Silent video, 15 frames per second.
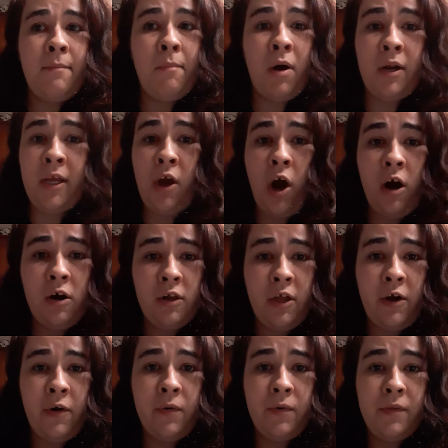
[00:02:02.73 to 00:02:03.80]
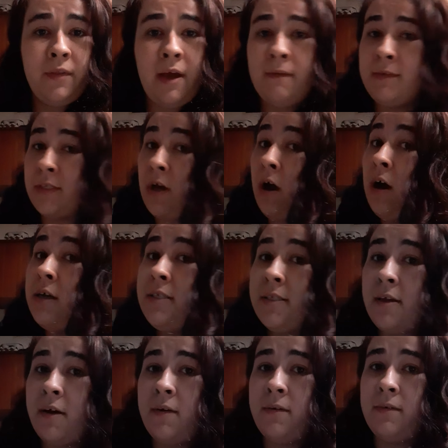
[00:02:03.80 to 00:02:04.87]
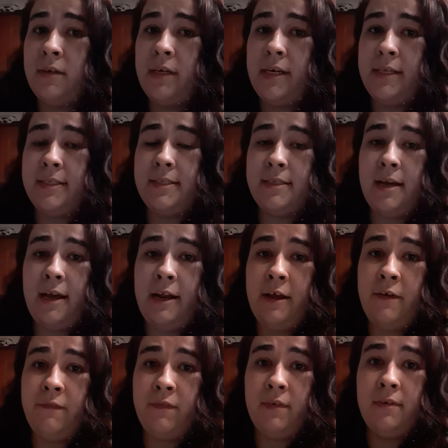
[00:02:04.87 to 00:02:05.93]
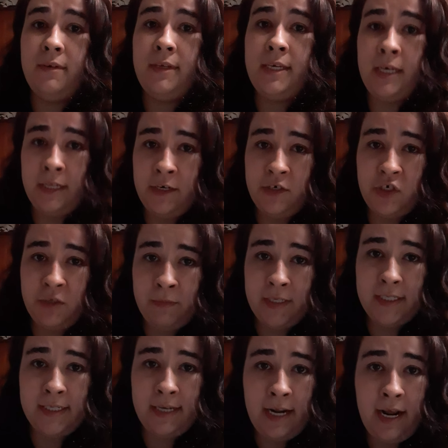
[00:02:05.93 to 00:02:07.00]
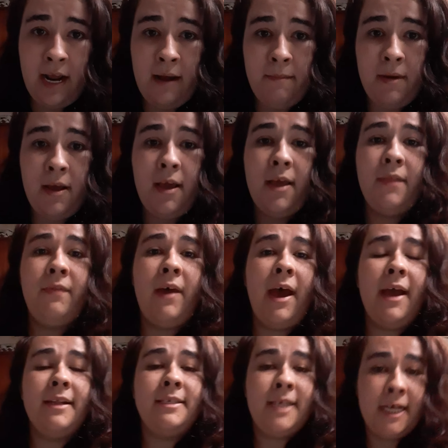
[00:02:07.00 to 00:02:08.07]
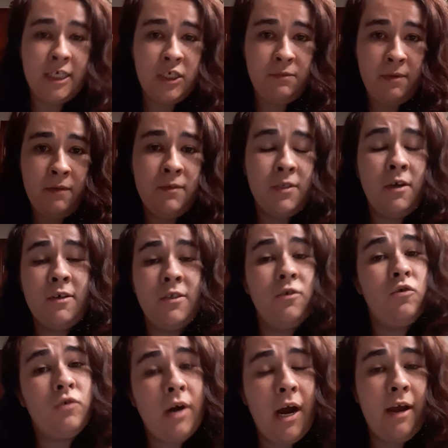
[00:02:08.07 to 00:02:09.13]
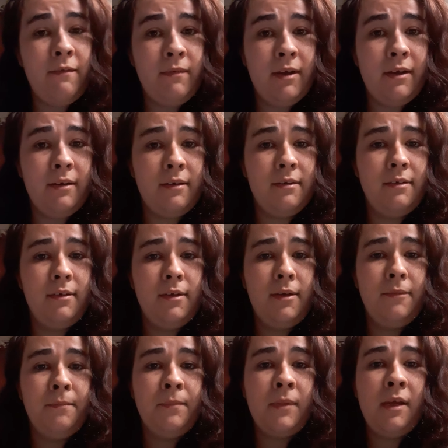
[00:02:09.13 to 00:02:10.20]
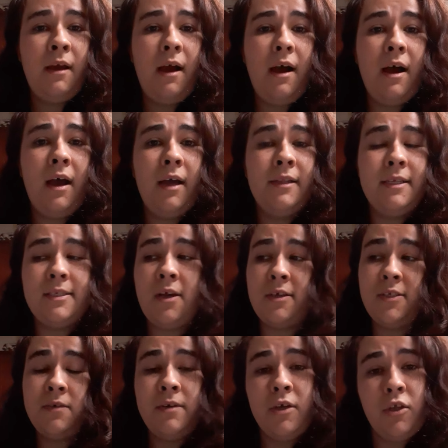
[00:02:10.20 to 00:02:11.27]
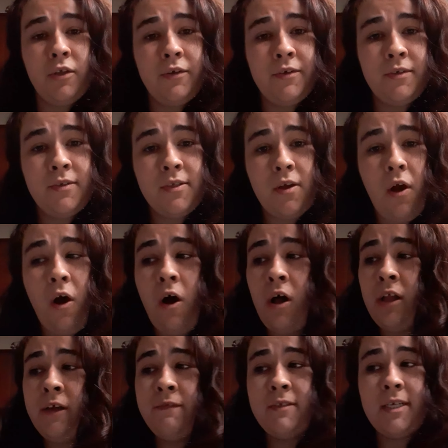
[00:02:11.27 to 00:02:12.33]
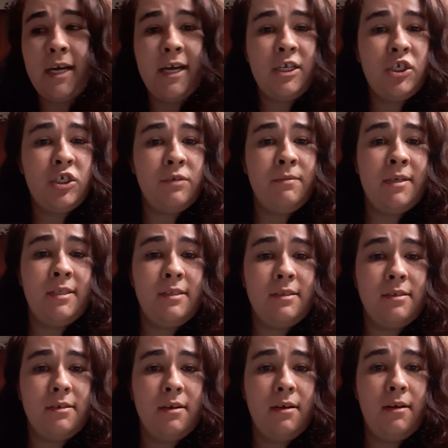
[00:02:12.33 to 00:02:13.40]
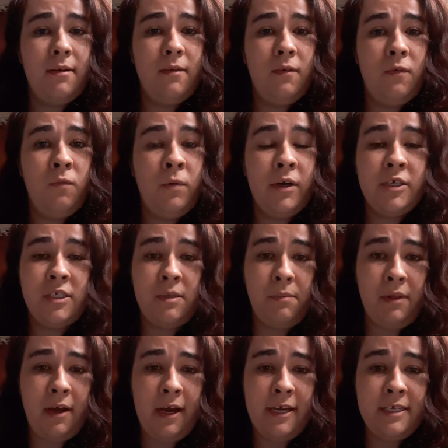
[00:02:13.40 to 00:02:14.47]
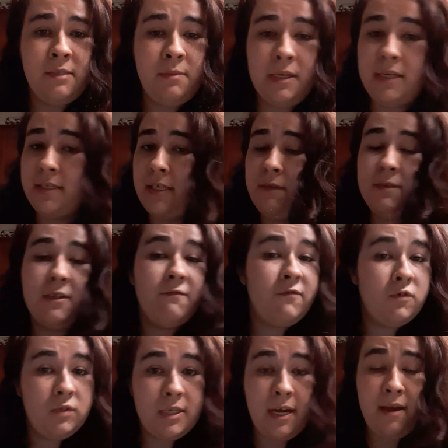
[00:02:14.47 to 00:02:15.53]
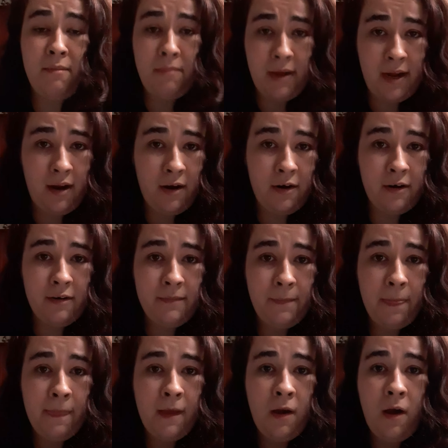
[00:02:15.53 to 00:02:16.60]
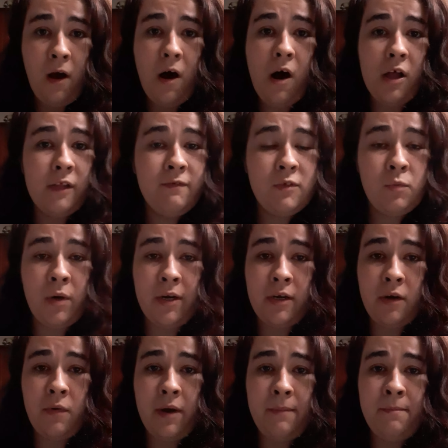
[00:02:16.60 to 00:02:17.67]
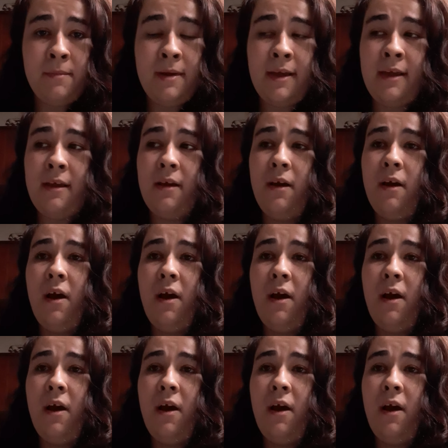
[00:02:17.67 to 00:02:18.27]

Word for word: Monte Carlo that was also inside of Kenneth Schmidt's name that Ted Schmidt was also driving. Uh, this also includes all of Ted Schmidt's work supplies because he was a full-time painter, all of his work equipment,